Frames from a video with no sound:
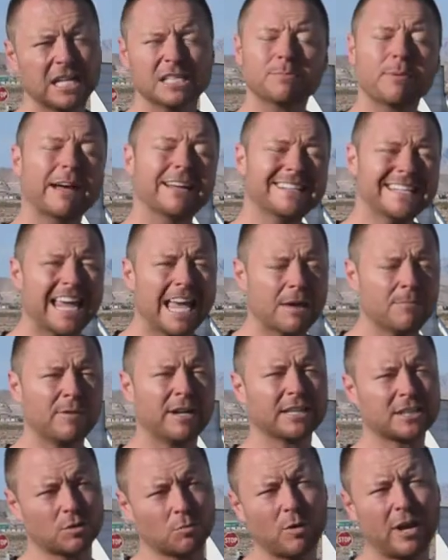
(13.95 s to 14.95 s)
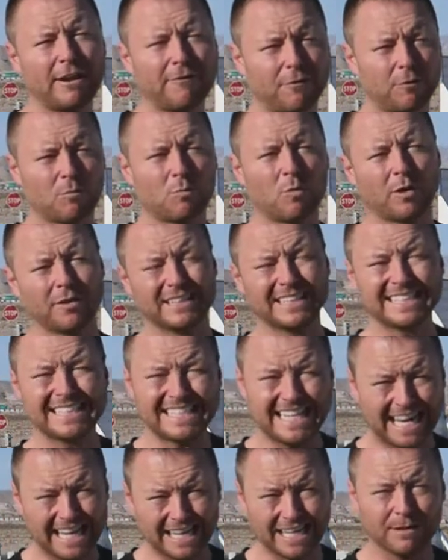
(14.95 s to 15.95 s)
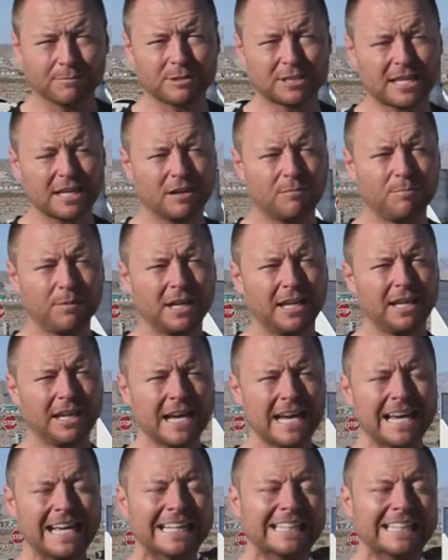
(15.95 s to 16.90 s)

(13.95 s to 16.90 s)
It's about ten minutes away from where the stadium is going to be.